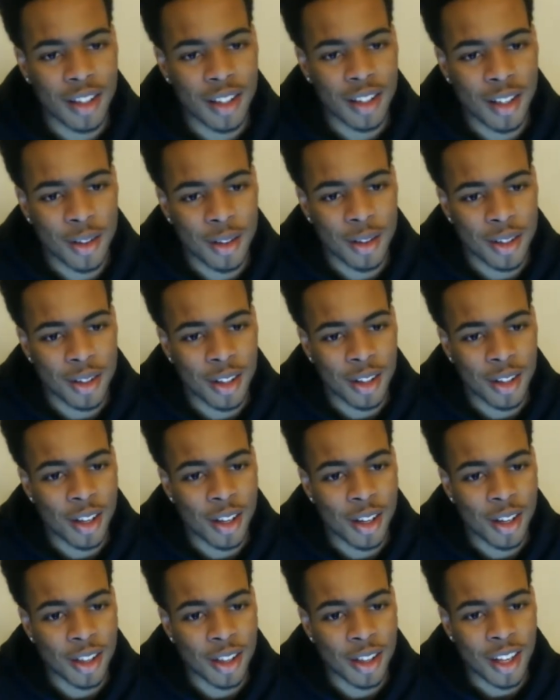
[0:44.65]
looked like
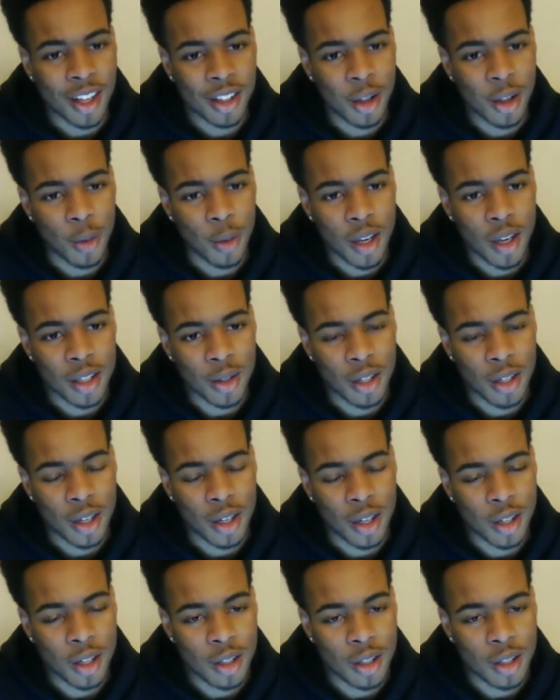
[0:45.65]
the other way, so
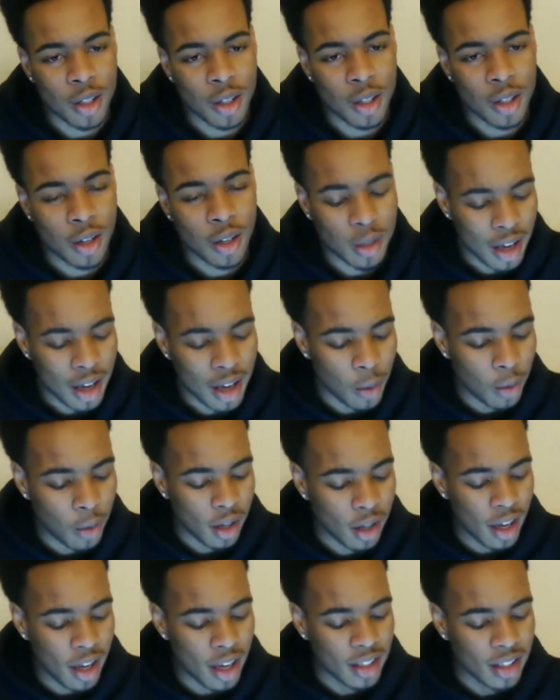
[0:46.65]
that's why he had to wear
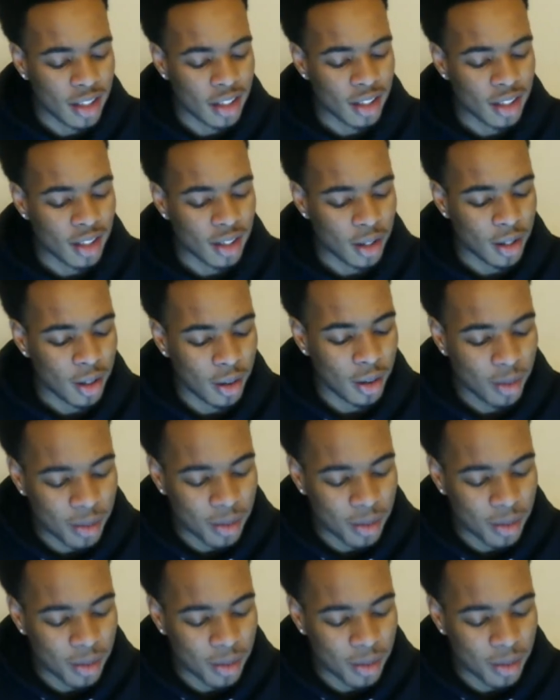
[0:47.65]
glasses and stuff.